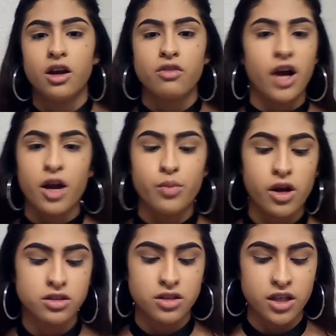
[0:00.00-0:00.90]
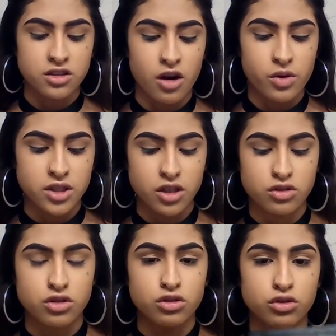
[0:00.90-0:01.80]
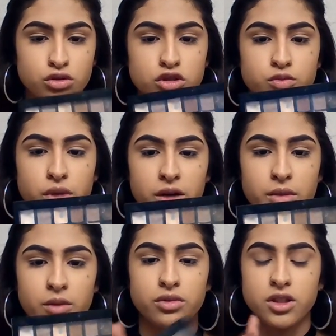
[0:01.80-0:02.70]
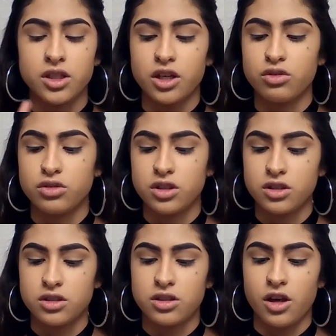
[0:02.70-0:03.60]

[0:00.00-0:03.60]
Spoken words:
For eyebrows, as always, I use the Nudes by Maybelline. I use this